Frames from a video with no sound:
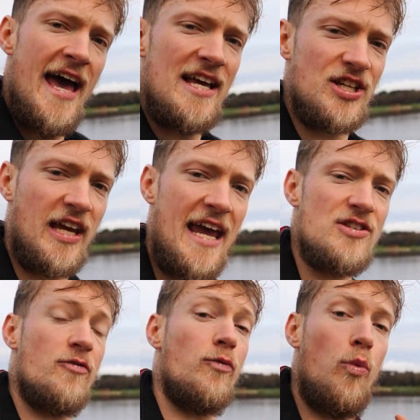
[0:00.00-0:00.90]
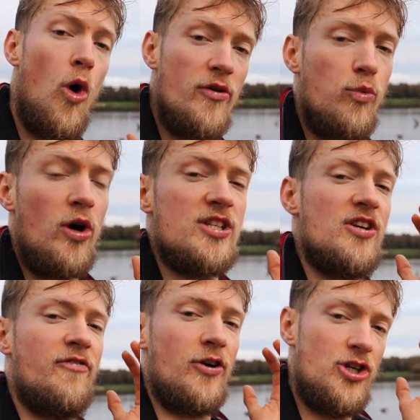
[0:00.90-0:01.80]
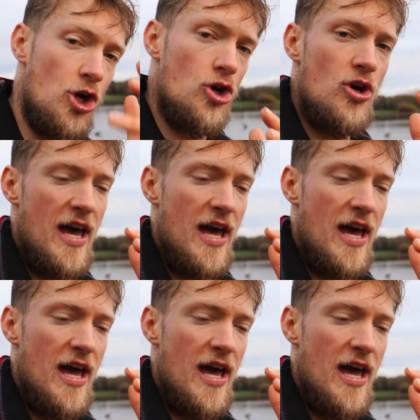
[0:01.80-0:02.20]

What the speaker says: It's a case of what works for you